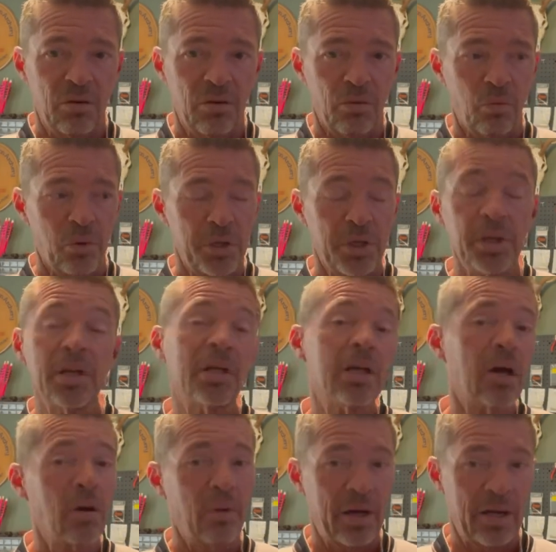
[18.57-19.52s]
we're gonna
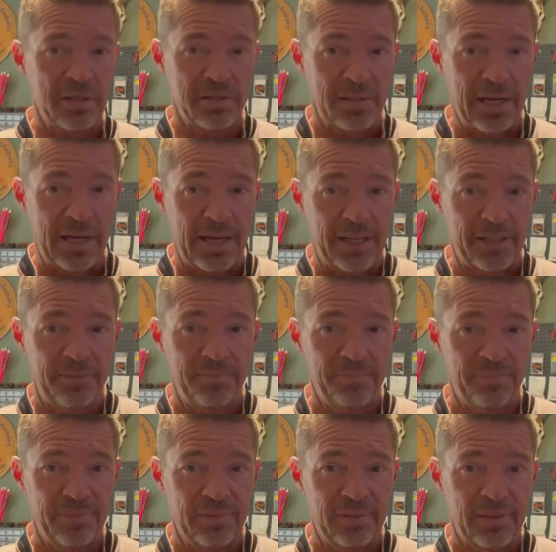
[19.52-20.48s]
go outside
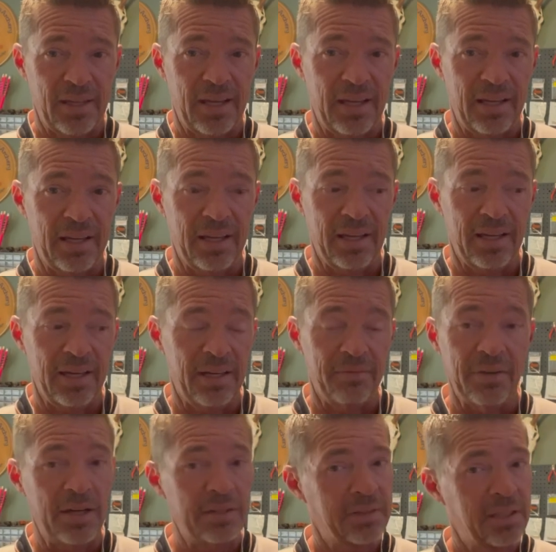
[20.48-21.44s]
and I've
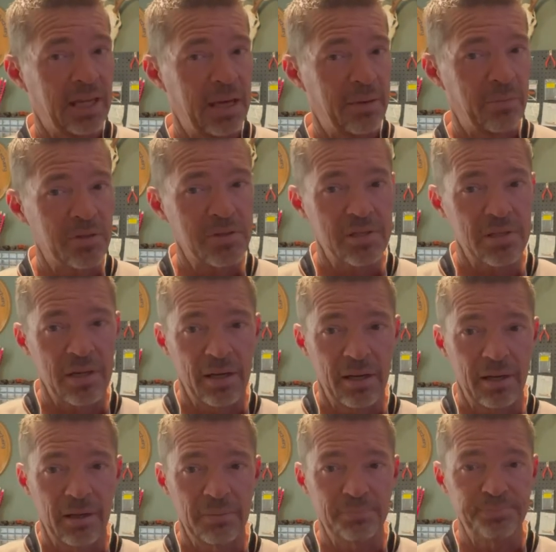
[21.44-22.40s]
got the camera set
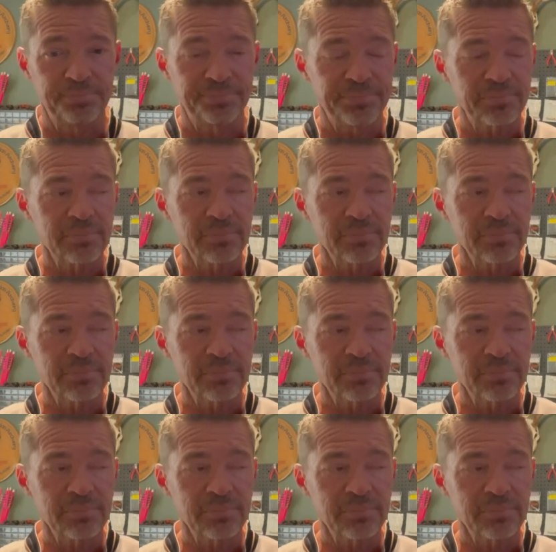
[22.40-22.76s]
up,